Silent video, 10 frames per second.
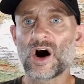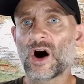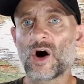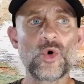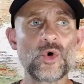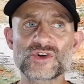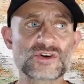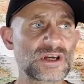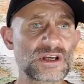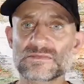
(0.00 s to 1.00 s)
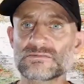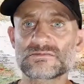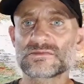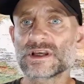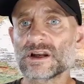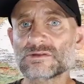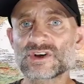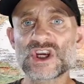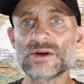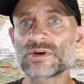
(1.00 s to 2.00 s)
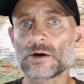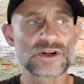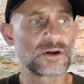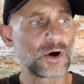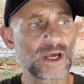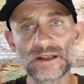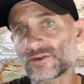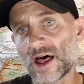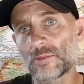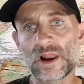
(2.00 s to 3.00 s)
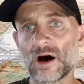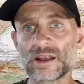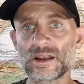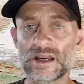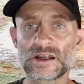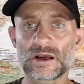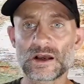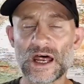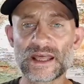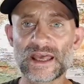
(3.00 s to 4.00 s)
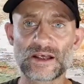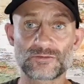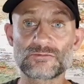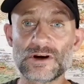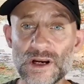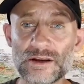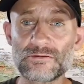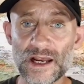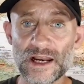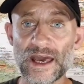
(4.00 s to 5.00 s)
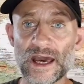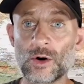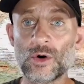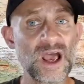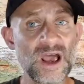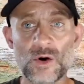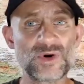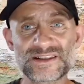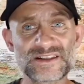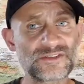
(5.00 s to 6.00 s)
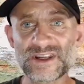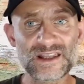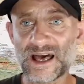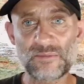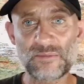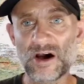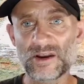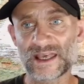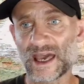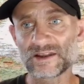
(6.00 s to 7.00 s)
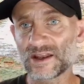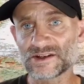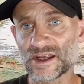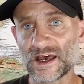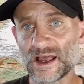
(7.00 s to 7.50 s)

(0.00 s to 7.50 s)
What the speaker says: A horse or a sheep comes along, eats that plant, and it gets really, really ill, but it doesn't eat that plant again, does it?